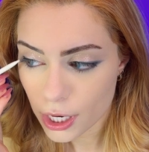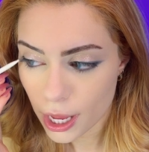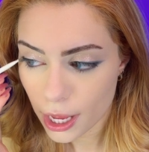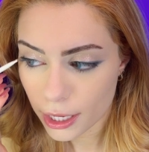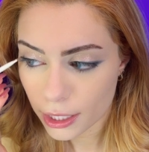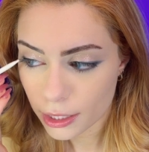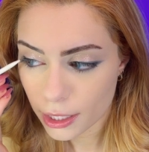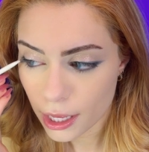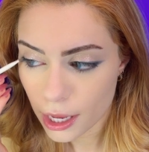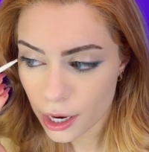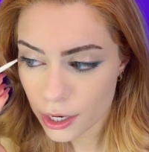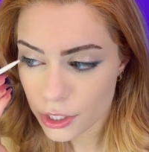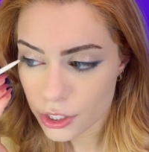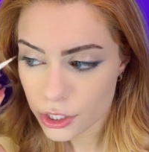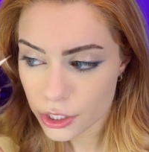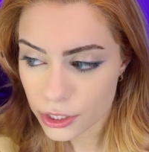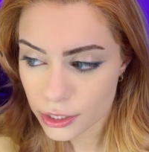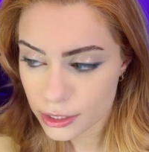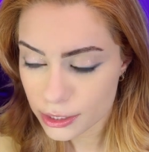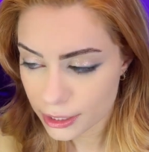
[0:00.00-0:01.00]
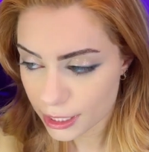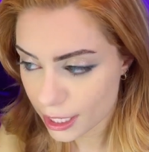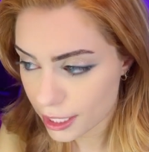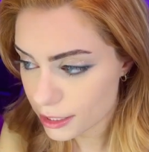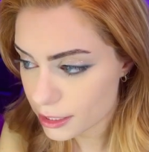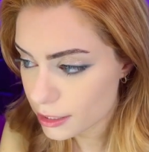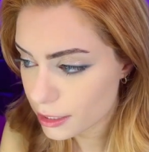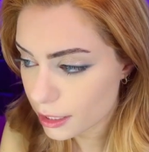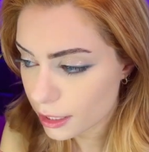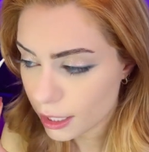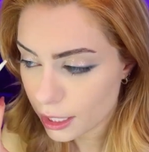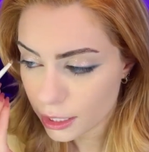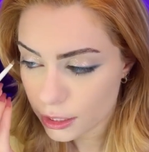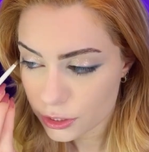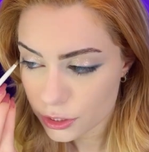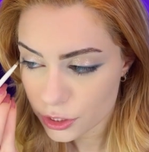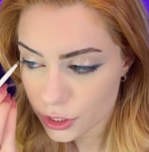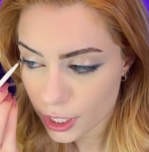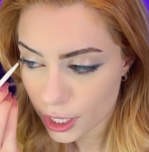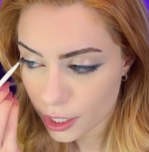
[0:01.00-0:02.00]
eyelashes casting a
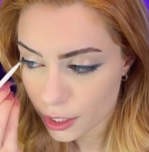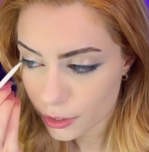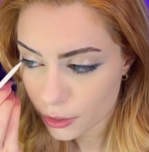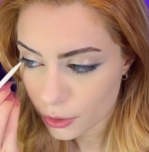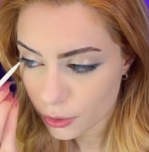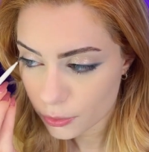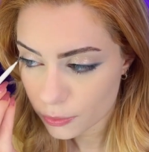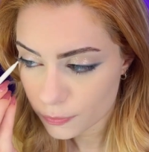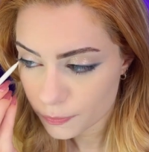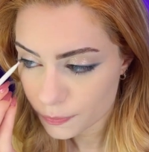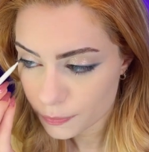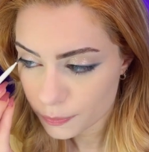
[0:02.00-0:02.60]
shadow.